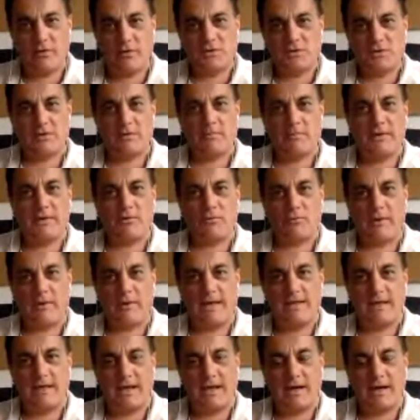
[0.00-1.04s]
It's going to be
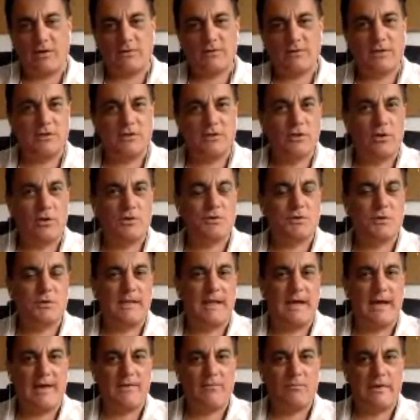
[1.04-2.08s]
right there on the Dojo
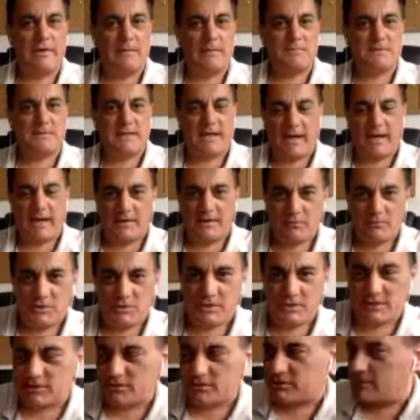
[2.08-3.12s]
Live website,
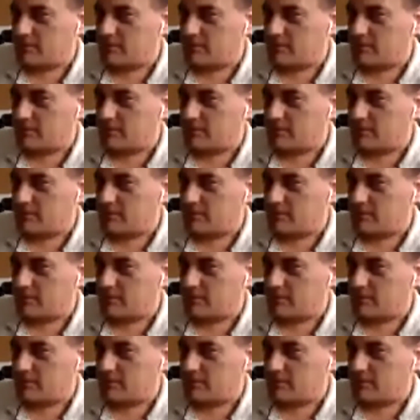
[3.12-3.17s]
which is